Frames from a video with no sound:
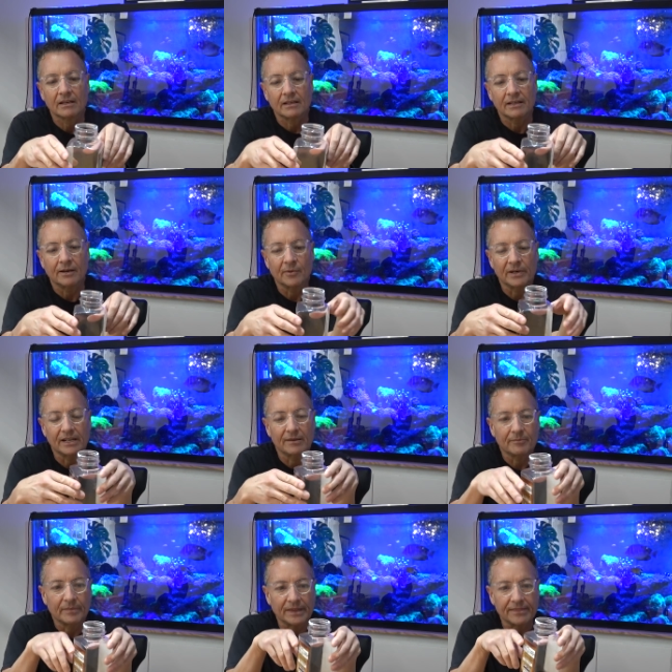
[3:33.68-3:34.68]
Now
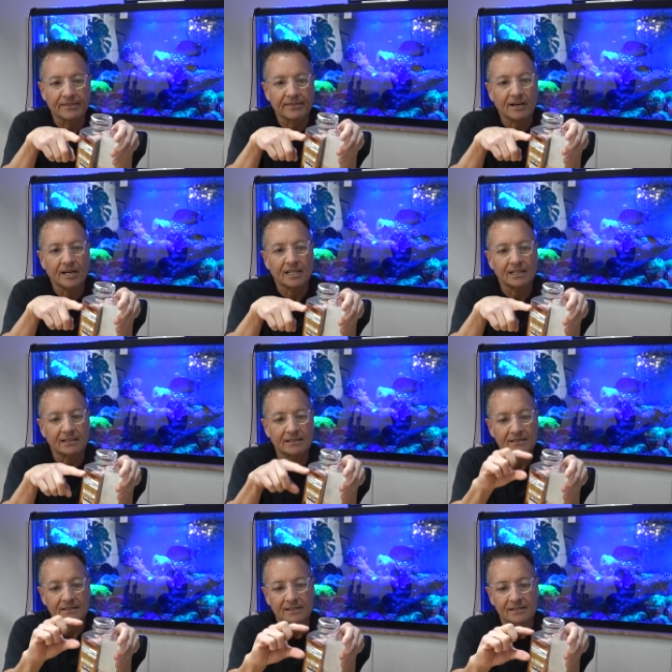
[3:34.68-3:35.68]
what my thought
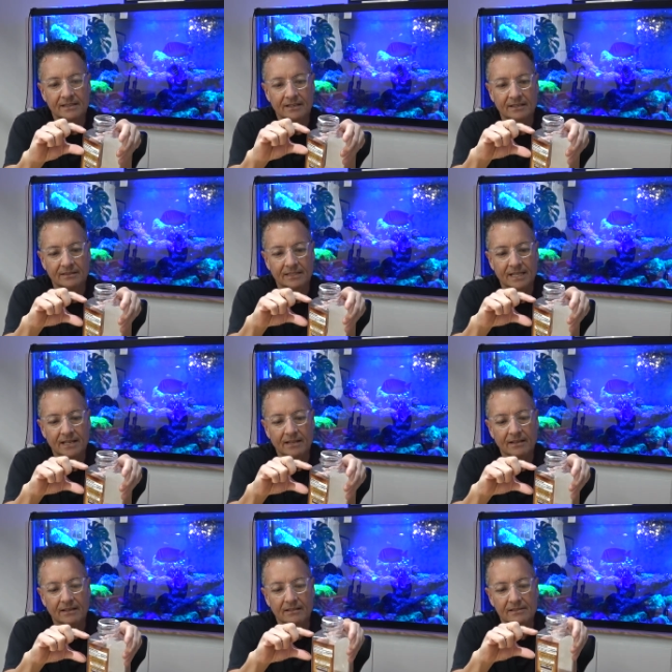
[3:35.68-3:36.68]
is that I'll
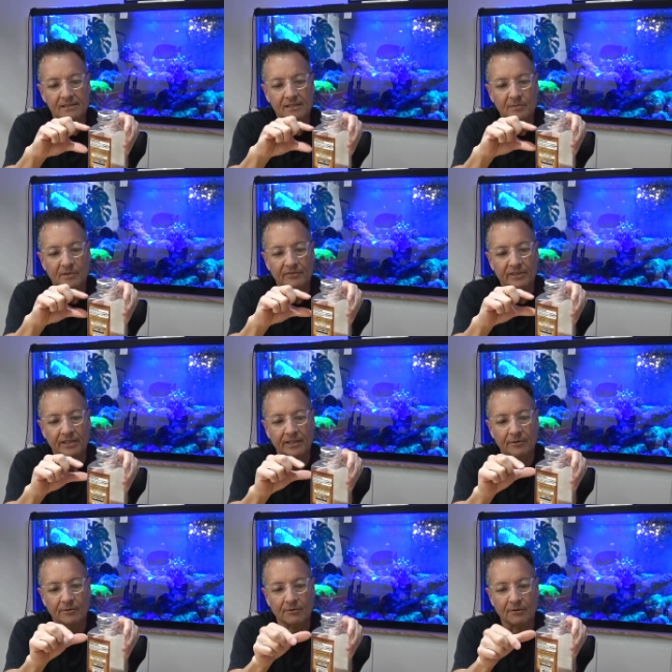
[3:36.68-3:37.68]
take some of it
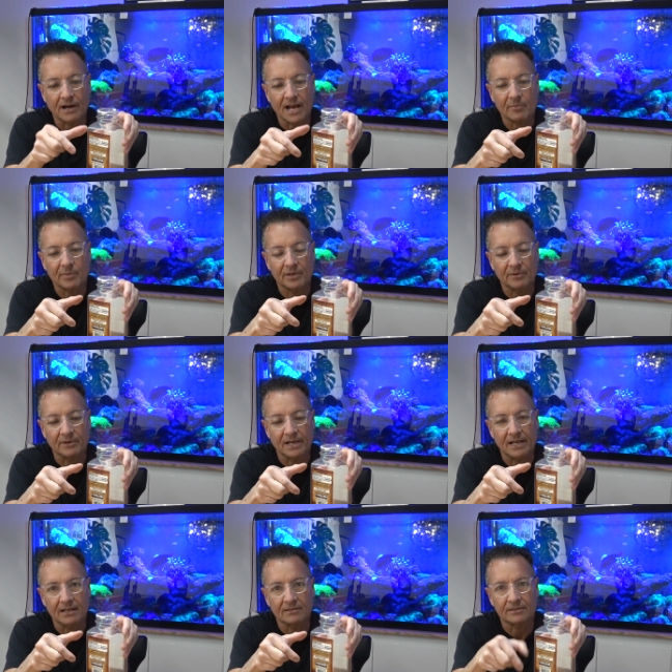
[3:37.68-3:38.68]
and wrap it
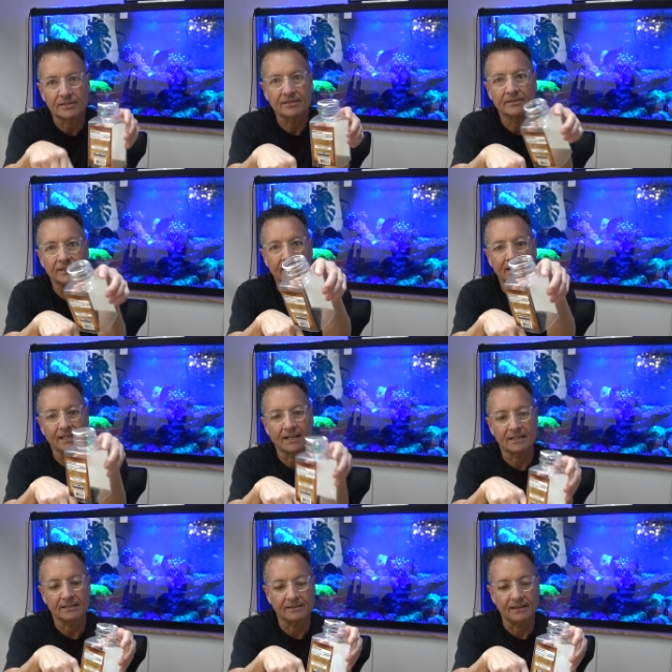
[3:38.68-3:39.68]
around so that it
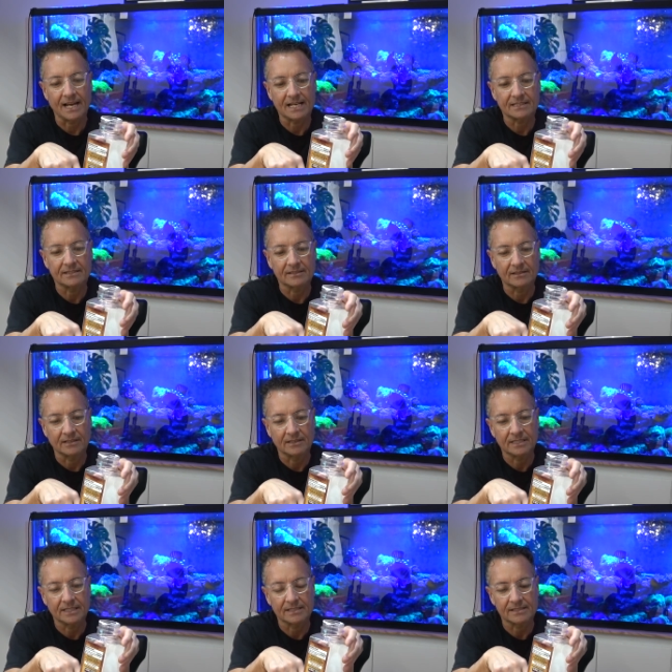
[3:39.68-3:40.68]
kind of latches
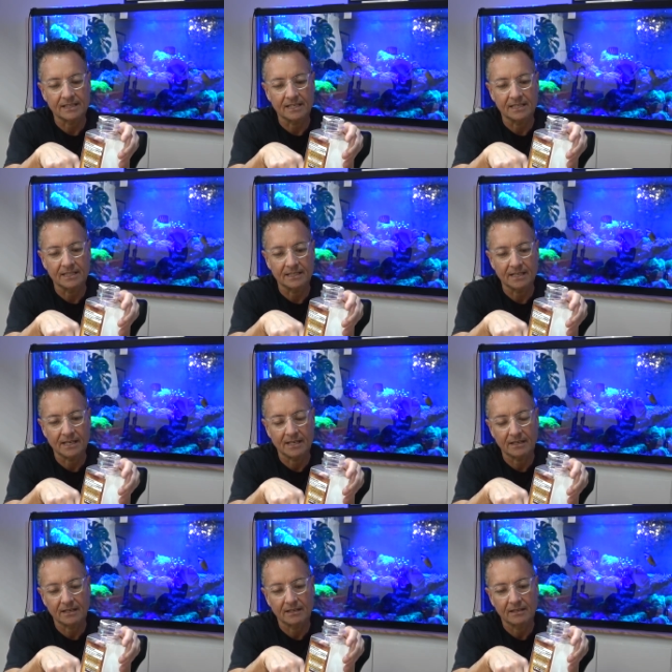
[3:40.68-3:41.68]
onto the side of the
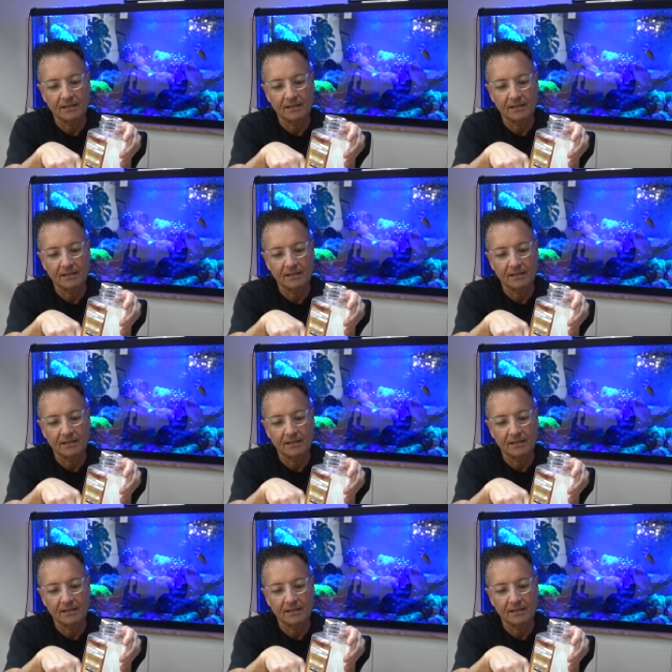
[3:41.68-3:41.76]
tank.